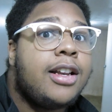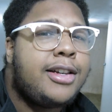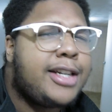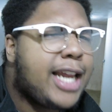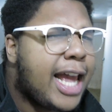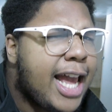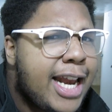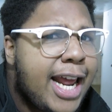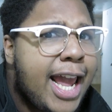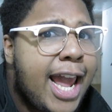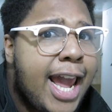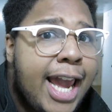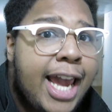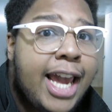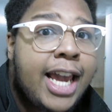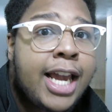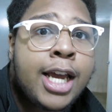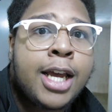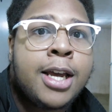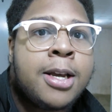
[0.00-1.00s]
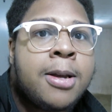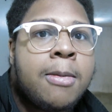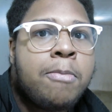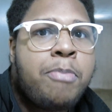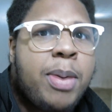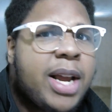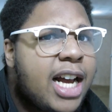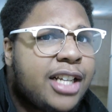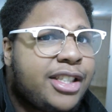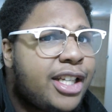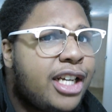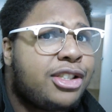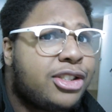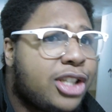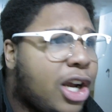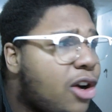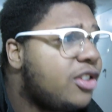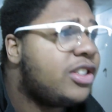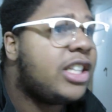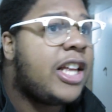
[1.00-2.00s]
Did he? Because he
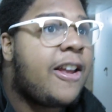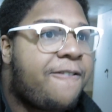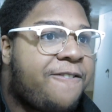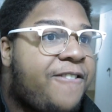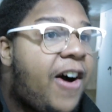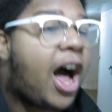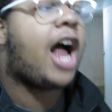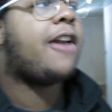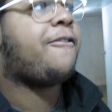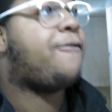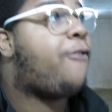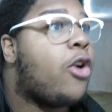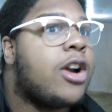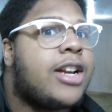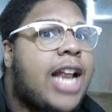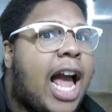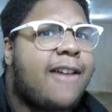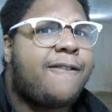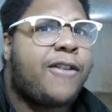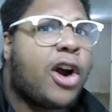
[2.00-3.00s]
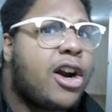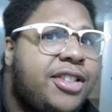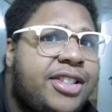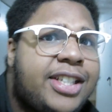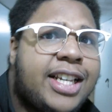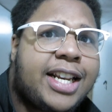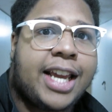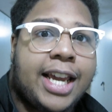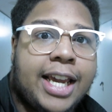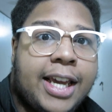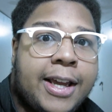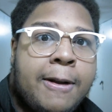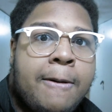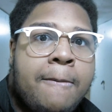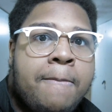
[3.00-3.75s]
certainly fought for diversity.